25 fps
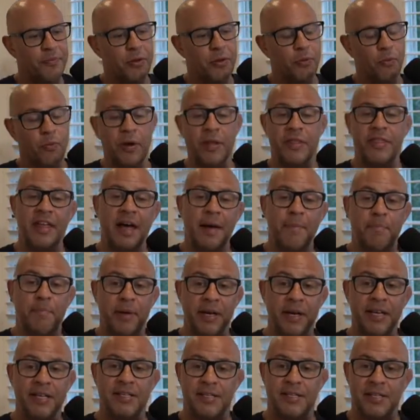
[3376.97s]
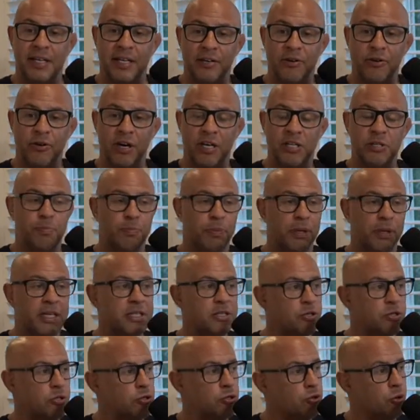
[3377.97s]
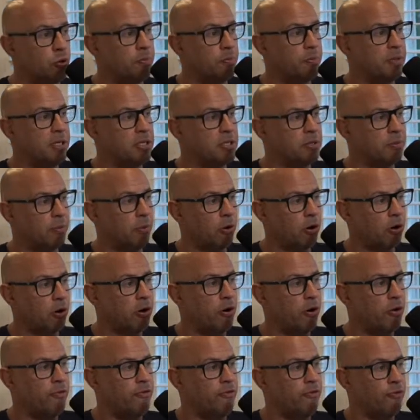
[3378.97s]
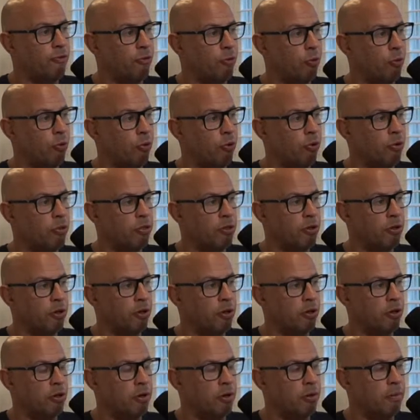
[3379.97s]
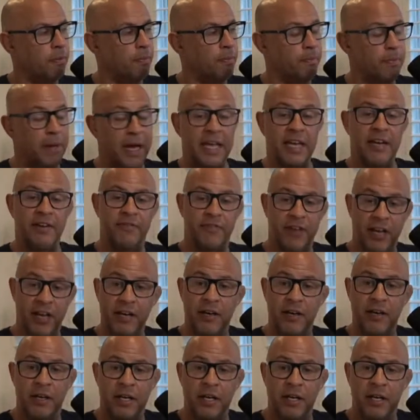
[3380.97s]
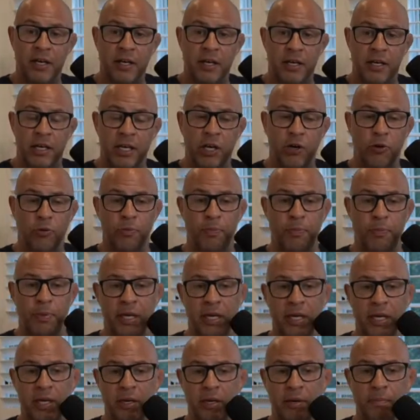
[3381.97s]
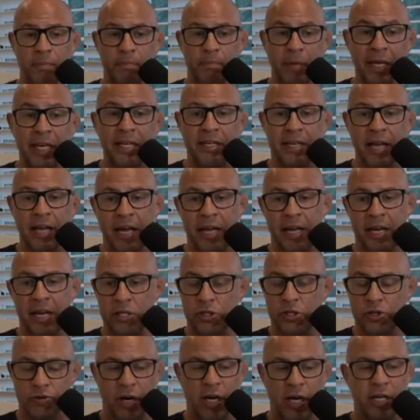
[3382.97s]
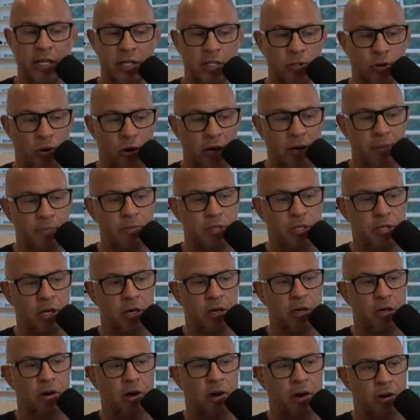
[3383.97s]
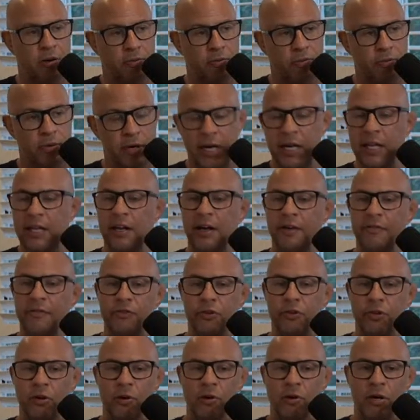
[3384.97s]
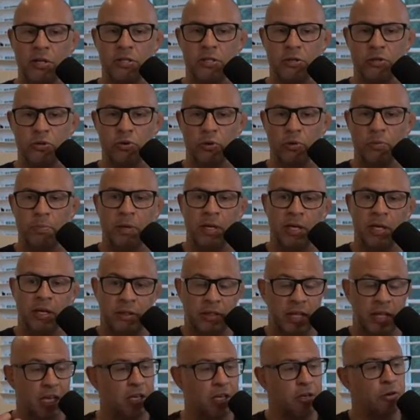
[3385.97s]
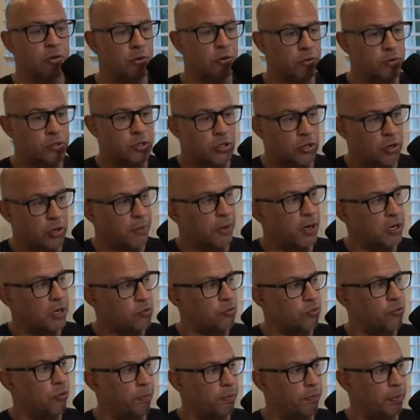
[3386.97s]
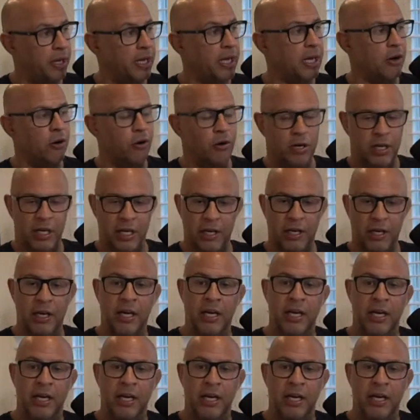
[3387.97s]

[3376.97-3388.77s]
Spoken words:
With that being said, guys, please join me tomorrow for the main event. It'll be midday Australia time. So I'd really love for you guys to join me. Thank you so much for being on here.